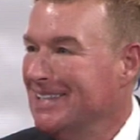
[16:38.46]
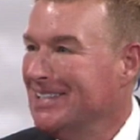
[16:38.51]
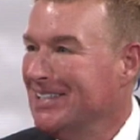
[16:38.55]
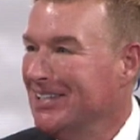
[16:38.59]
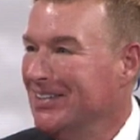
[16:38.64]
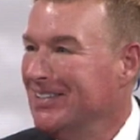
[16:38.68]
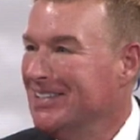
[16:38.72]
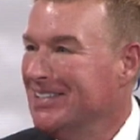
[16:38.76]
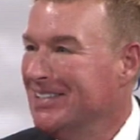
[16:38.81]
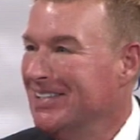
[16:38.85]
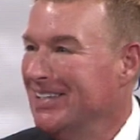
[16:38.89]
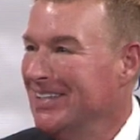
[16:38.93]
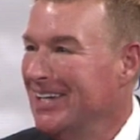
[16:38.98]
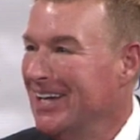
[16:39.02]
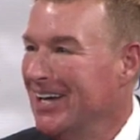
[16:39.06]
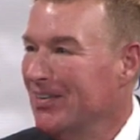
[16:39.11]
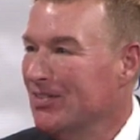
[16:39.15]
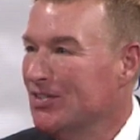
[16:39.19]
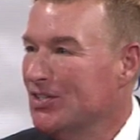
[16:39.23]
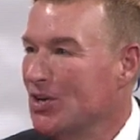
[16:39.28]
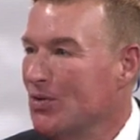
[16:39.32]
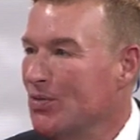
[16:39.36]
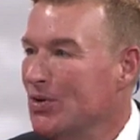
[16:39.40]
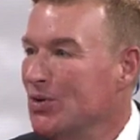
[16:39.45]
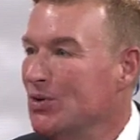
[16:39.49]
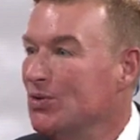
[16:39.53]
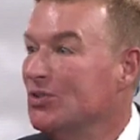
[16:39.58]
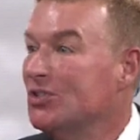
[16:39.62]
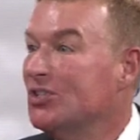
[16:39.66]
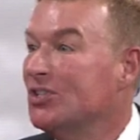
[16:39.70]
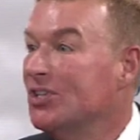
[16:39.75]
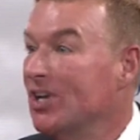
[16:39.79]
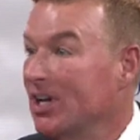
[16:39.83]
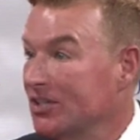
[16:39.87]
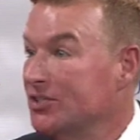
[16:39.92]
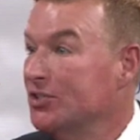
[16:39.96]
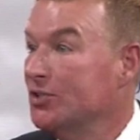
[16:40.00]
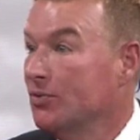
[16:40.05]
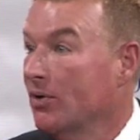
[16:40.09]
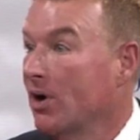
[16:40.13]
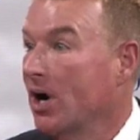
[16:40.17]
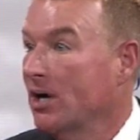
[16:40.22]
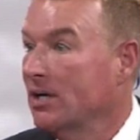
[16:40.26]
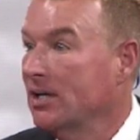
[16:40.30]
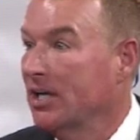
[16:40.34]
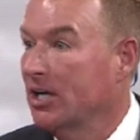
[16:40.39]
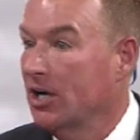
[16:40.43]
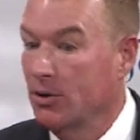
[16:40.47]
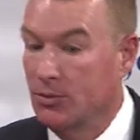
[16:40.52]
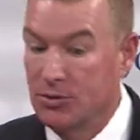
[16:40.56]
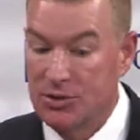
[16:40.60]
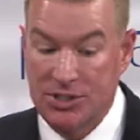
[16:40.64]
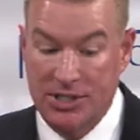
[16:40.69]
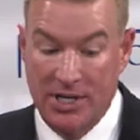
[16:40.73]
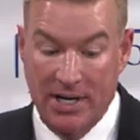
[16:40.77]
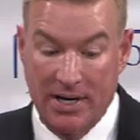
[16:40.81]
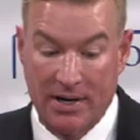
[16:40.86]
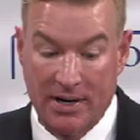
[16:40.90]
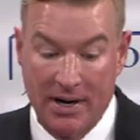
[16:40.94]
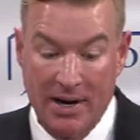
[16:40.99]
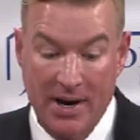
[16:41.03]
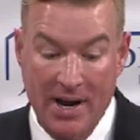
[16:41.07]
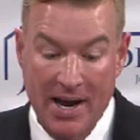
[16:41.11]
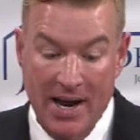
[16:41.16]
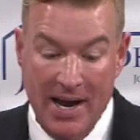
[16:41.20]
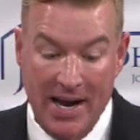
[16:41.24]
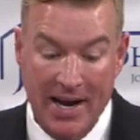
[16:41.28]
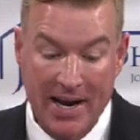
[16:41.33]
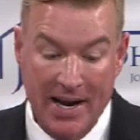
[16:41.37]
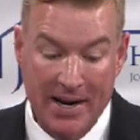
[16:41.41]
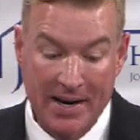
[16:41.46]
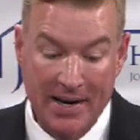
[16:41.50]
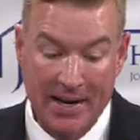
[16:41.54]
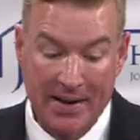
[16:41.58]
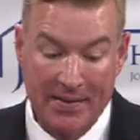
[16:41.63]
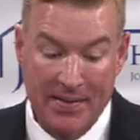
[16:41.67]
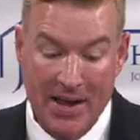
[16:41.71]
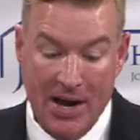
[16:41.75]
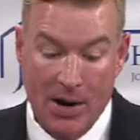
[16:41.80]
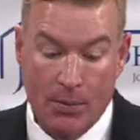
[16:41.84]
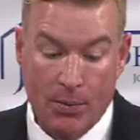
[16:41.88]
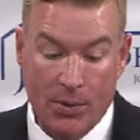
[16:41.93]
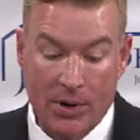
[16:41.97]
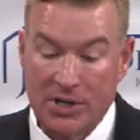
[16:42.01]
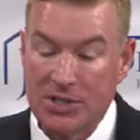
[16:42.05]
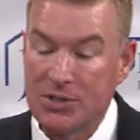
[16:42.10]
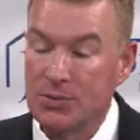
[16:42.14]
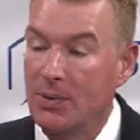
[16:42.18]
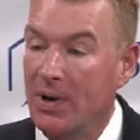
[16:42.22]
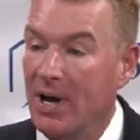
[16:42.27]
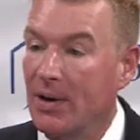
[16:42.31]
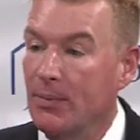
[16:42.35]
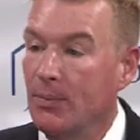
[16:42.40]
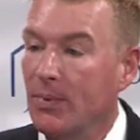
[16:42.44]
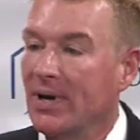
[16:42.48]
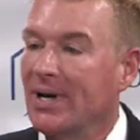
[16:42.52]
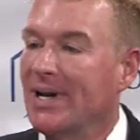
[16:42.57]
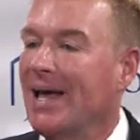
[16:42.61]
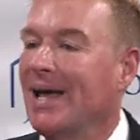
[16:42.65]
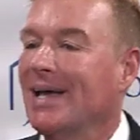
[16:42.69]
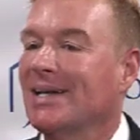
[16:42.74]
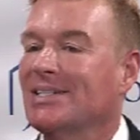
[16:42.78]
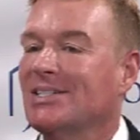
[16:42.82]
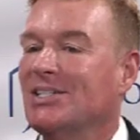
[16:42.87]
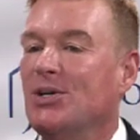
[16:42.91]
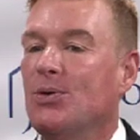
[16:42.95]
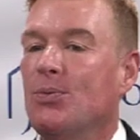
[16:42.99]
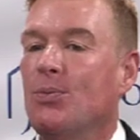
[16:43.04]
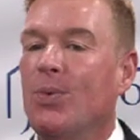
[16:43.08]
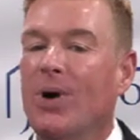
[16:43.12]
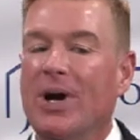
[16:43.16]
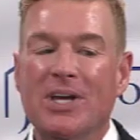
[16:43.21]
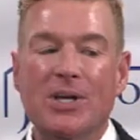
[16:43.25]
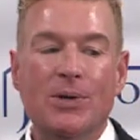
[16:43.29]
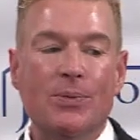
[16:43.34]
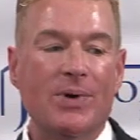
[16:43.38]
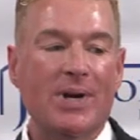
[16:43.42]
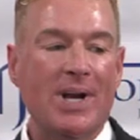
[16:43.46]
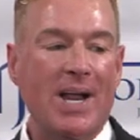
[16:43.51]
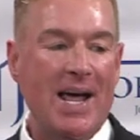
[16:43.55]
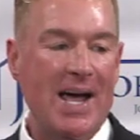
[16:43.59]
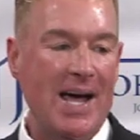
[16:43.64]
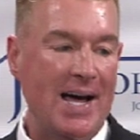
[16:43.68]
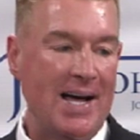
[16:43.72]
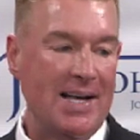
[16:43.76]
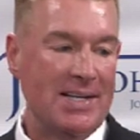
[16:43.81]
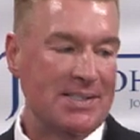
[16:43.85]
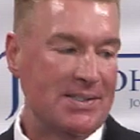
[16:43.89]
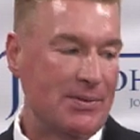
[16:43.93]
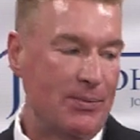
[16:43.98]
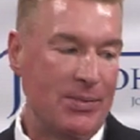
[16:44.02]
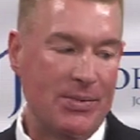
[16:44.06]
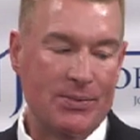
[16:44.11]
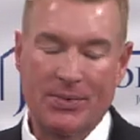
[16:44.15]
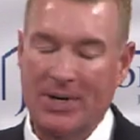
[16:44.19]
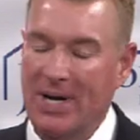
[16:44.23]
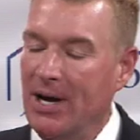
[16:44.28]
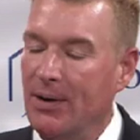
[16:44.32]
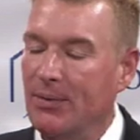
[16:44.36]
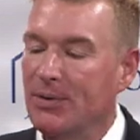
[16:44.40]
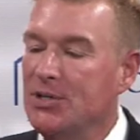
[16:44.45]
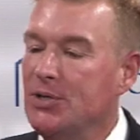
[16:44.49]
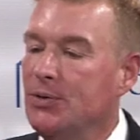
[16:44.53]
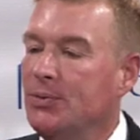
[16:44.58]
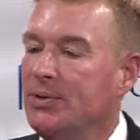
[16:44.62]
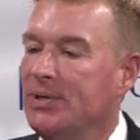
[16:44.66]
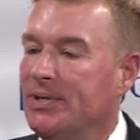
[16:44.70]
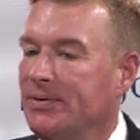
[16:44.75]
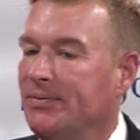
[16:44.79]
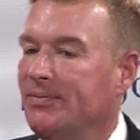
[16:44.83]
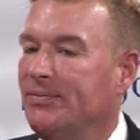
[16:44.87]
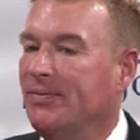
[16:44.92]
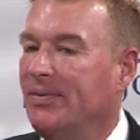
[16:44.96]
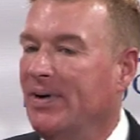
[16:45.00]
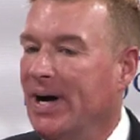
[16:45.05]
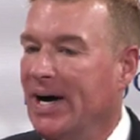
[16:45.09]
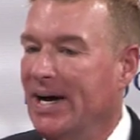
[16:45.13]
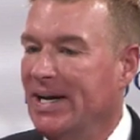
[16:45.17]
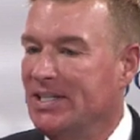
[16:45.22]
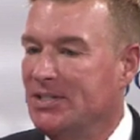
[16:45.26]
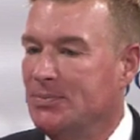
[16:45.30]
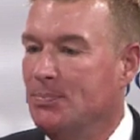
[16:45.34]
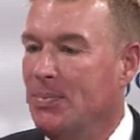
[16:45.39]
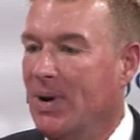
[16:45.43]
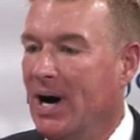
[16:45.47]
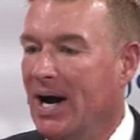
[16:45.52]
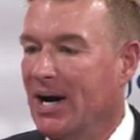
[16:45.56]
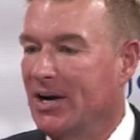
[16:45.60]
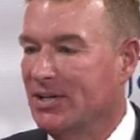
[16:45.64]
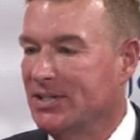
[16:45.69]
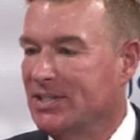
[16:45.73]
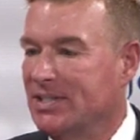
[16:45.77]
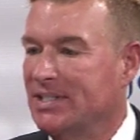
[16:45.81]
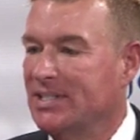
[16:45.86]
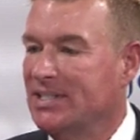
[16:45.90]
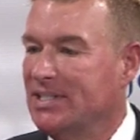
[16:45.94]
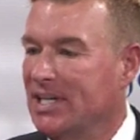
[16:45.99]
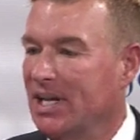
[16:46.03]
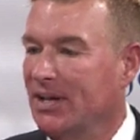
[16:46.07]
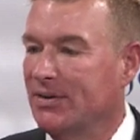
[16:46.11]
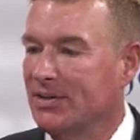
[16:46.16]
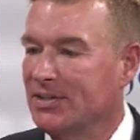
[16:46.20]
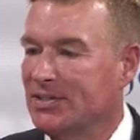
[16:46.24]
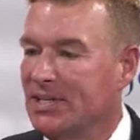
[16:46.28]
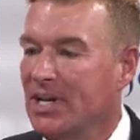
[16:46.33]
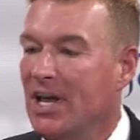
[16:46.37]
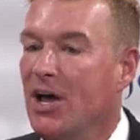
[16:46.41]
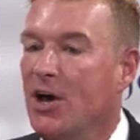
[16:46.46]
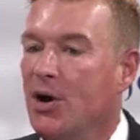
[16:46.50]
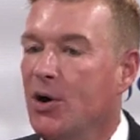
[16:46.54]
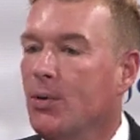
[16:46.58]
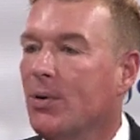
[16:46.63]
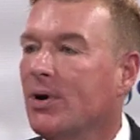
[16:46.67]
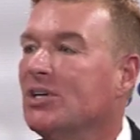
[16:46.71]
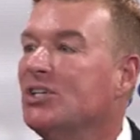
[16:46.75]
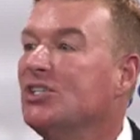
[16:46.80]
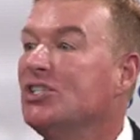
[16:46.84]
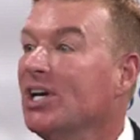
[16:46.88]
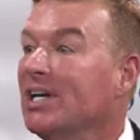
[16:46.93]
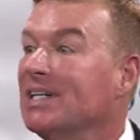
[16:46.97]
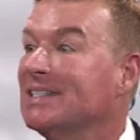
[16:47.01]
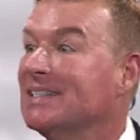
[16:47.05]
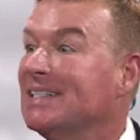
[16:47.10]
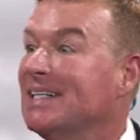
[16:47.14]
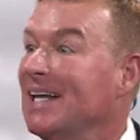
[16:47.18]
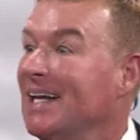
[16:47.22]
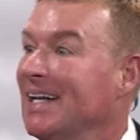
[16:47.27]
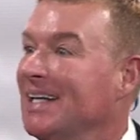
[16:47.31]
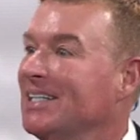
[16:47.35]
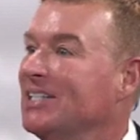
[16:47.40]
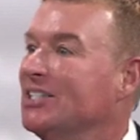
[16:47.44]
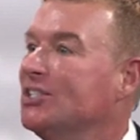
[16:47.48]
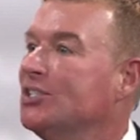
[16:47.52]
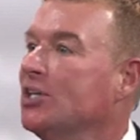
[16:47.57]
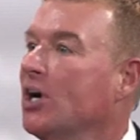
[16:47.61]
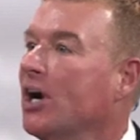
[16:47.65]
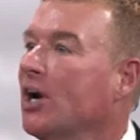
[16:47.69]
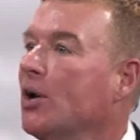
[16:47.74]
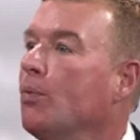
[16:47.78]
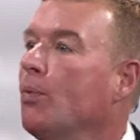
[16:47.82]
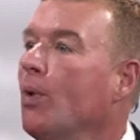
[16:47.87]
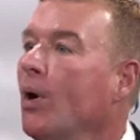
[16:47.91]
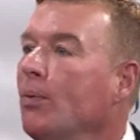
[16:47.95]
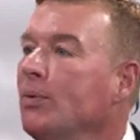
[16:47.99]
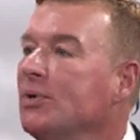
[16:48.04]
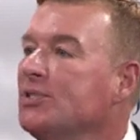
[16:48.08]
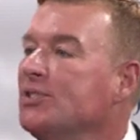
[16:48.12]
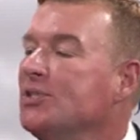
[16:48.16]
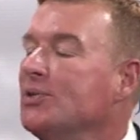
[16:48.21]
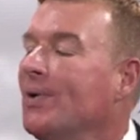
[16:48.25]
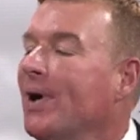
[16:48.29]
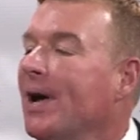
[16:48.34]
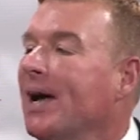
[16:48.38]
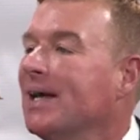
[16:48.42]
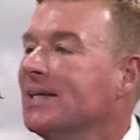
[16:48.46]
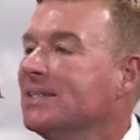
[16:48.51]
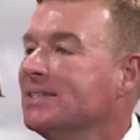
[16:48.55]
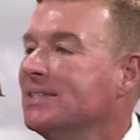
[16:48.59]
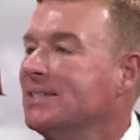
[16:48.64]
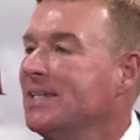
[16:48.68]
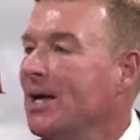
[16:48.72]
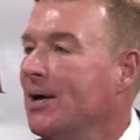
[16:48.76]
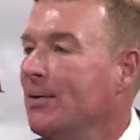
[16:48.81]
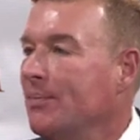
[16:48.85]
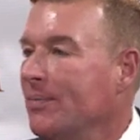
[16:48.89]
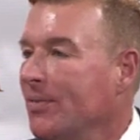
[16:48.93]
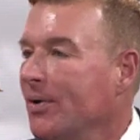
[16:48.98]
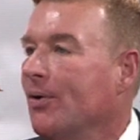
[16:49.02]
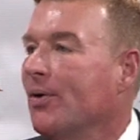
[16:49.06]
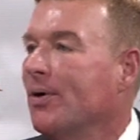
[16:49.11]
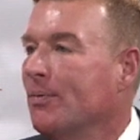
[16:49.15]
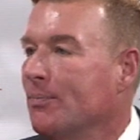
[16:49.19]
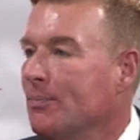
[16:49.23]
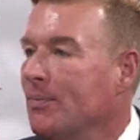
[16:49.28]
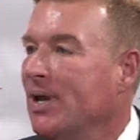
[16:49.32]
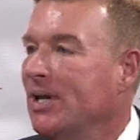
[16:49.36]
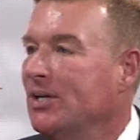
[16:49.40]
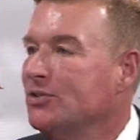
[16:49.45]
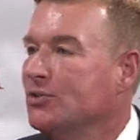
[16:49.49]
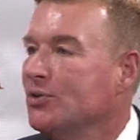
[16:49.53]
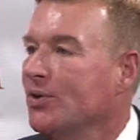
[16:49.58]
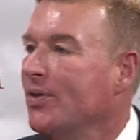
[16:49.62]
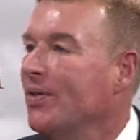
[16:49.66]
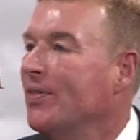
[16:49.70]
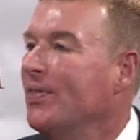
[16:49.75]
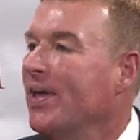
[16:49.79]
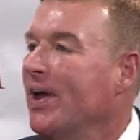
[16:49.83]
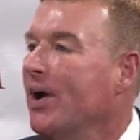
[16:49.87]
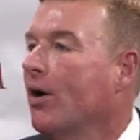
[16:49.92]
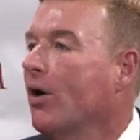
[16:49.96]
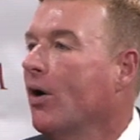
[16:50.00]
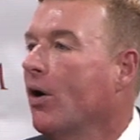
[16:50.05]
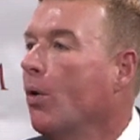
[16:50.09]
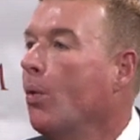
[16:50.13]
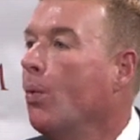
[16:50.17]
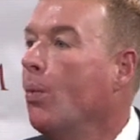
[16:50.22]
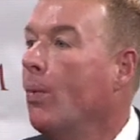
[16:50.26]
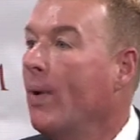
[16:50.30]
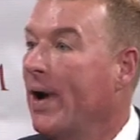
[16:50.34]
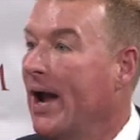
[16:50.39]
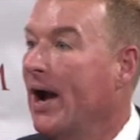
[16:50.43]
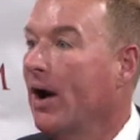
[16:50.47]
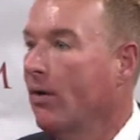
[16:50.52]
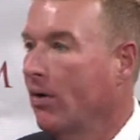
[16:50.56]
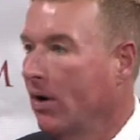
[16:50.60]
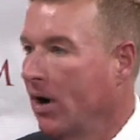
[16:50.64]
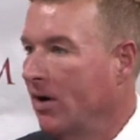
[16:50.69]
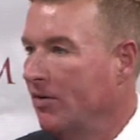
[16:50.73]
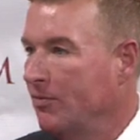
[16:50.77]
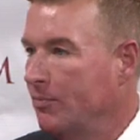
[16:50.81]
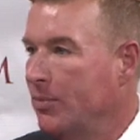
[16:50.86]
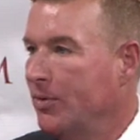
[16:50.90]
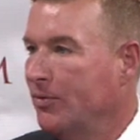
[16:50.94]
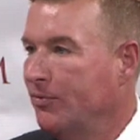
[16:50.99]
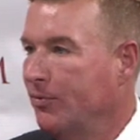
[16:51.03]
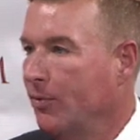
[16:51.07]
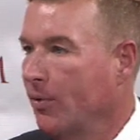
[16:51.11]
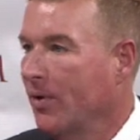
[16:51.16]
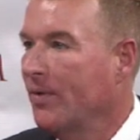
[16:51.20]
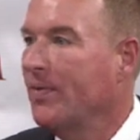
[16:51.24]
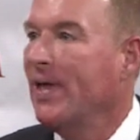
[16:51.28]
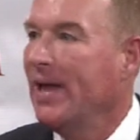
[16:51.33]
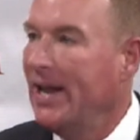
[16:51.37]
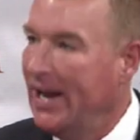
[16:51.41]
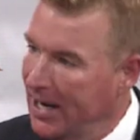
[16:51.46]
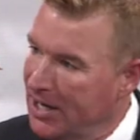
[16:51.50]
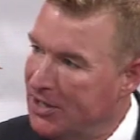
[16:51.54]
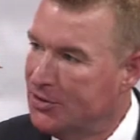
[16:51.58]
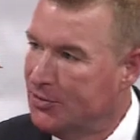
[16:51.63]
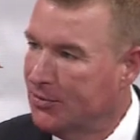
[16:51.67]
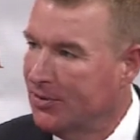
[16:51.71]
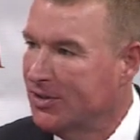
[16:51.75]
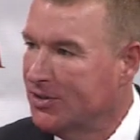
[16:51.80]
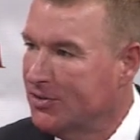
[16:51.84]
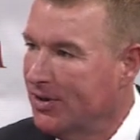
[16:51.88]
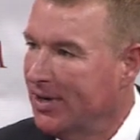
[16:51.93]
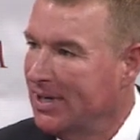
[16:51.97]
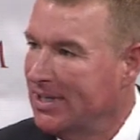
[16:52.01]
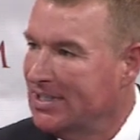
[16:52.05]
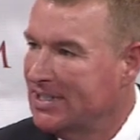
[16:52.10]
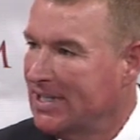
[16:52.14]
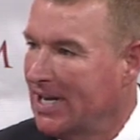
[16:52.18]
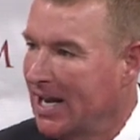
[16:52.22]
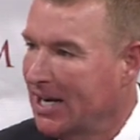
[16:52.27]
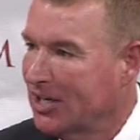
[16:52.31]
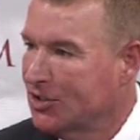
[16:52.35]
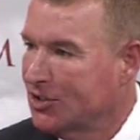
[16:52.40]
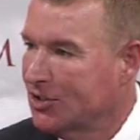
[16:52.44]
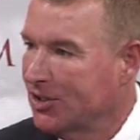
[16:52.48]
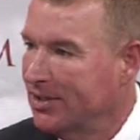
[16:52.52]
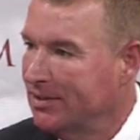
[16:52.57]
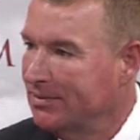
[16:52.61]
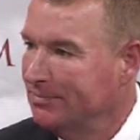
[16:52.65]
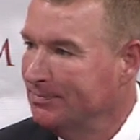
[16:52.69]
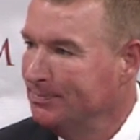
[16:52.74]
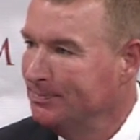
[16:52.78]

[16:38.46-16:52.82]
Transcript: So it's good to have someone who's a strong negotiator, and that works well. I wanted to ask you what you would ask, how you would advise buyers and sellers who are just getting started. What would you ask them or make sure that they are aware of before they enter a transaction?